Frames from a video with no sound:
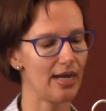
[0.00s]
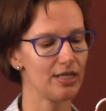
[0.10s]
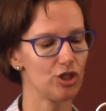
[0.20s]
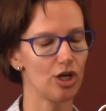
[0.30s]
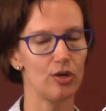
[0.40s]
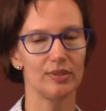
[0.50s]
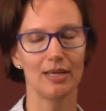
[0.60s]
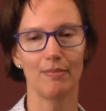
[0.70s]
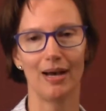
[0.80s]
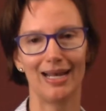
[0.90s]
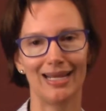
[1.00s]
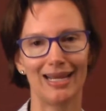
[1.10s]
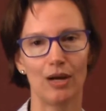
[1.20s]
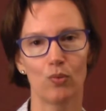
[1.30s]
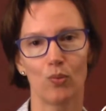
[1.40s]
to show somebody
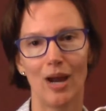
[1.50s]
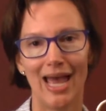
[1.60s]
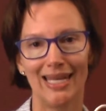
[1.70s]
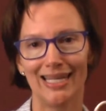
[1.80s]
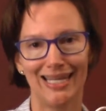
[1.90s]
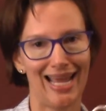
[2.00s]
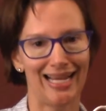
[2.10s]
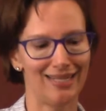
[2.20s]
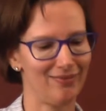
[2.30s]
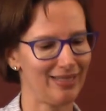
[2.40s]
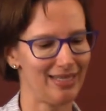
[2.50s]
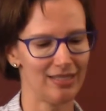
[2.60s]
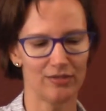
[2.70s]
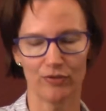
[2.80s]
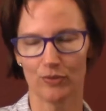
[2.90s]
a red negative
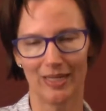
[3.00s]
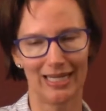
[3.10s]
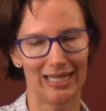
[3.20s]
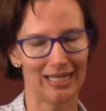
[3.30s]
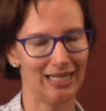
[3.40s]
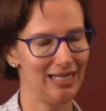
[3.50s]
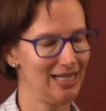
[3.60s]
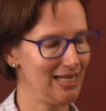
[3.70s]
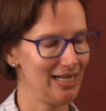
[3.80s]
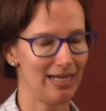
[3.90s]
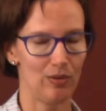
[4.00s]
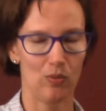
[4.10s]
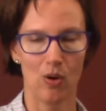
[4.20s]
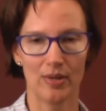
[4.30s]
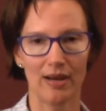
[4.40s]
lens for reading. It
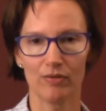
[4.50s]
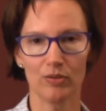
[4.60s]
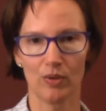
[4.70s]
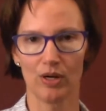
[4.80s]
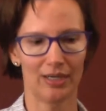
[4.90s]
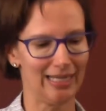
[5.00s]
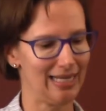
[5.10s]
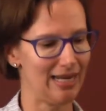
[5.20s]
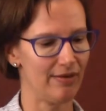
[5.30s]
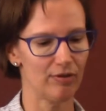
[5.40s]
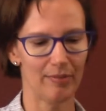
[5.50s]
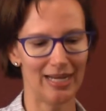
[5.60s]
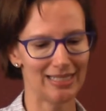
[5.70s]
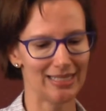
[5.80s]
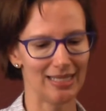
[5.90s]
won't ever work. It never
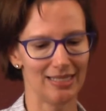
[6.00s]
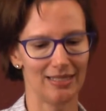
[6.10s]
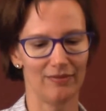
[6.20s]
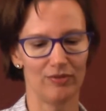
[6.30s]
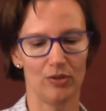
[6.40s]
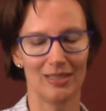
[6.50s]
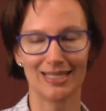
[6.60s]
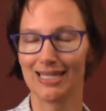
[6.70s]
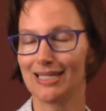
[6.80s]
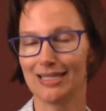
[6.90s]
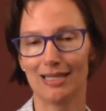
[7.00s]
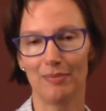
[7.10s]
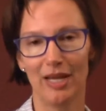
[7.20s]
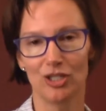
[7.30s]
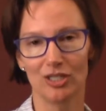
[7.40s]
makes sense. And if you insist that a
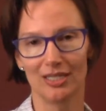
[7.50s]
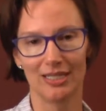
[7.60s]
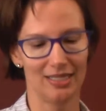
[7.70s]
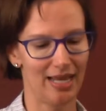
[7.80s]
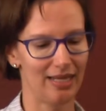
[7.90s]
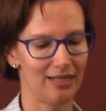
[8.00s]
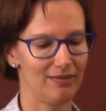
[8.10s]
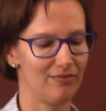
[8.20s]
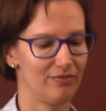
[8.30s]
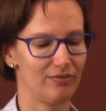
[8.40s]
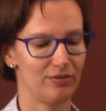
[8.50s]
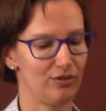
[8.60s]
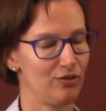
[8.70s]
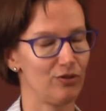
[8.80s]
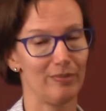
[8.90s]
patient needs negative,
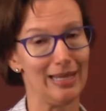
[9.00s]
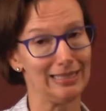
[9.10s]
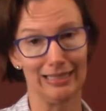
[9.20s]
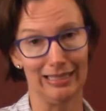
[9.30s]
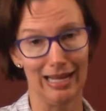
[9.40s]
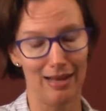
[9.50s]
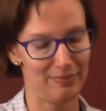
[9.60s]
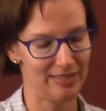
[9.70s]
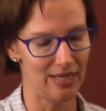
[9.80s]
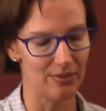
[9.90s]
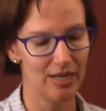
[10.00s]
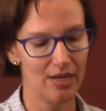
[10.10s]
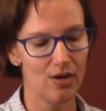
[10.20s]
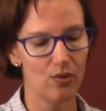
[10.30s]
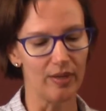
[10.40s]
you're messing it up. So
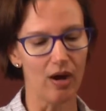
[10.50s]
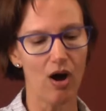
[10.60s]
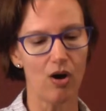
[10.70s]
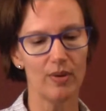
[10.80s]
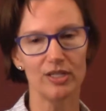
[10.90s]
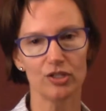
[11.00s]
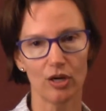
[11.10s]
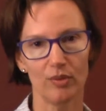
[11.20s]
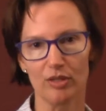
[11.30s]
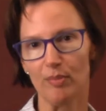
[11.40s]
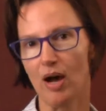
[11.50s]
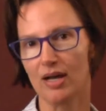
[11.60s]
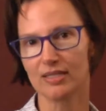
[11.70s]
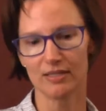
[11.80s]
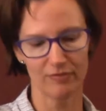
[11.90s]
we always start with the
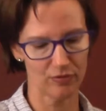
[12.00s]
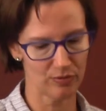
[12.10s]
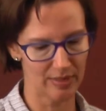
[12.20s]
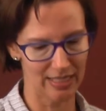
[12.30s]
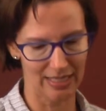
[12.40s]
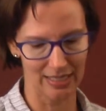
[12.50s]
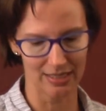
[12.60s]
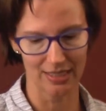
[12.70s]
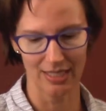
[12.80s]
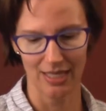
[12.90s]
positive for readings.